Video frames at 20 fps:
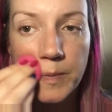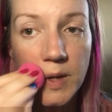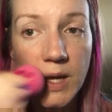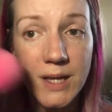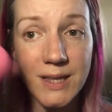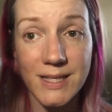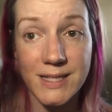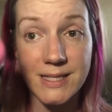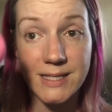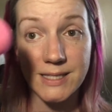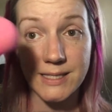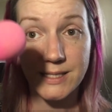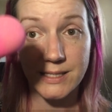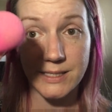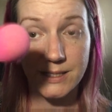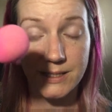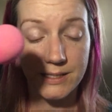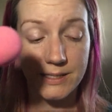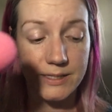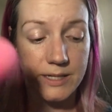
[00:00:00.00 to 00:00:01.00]
and this is
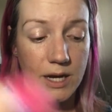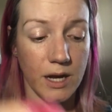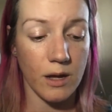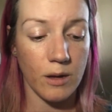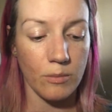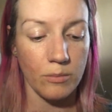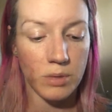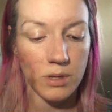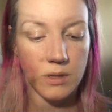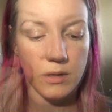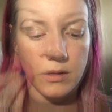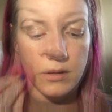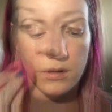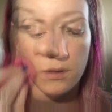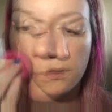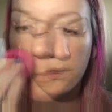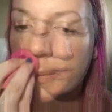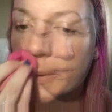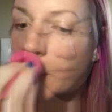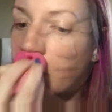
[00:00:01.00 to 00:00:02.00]
damp,
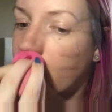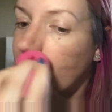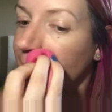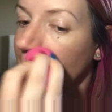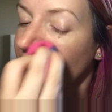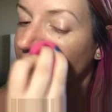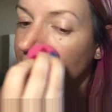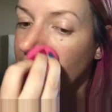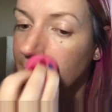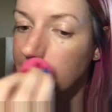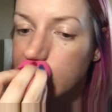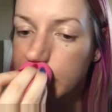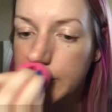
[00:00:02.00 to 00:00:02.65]
a